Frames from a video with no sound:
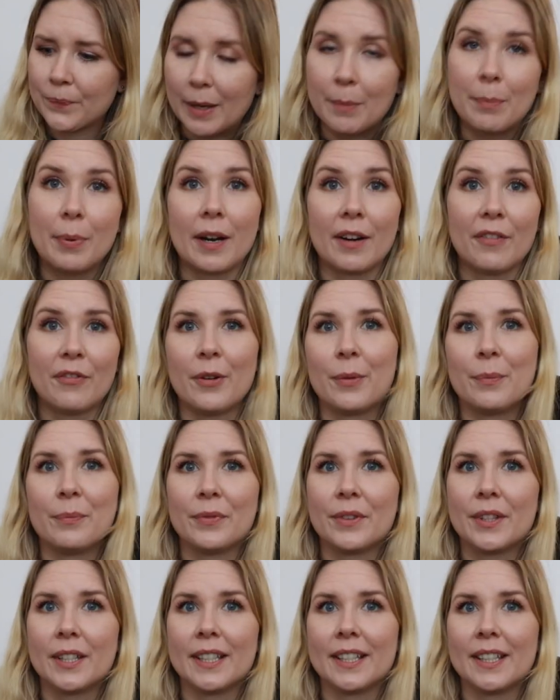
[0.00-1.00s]
apart
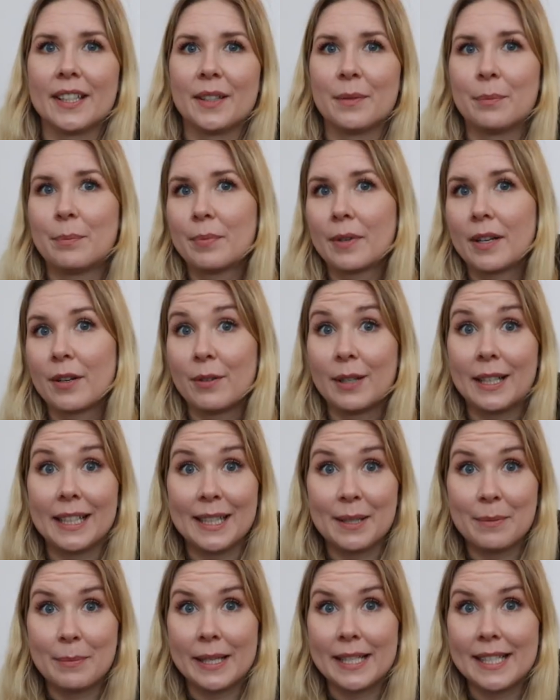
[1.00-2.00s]
from the
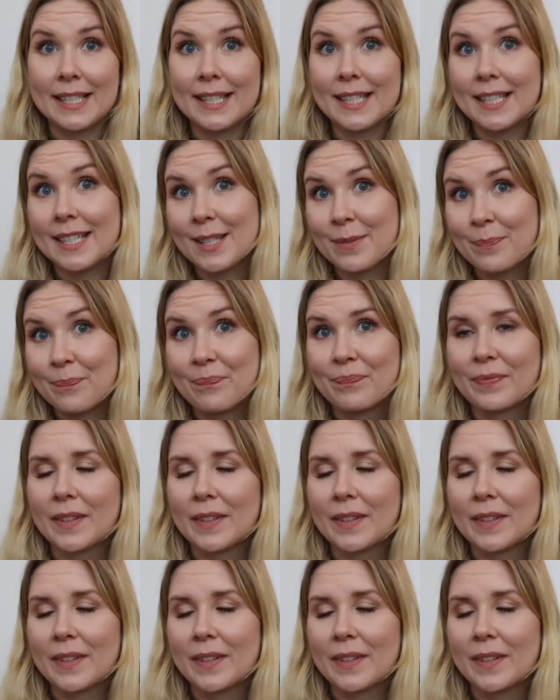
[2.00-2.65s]
Karelian pasties.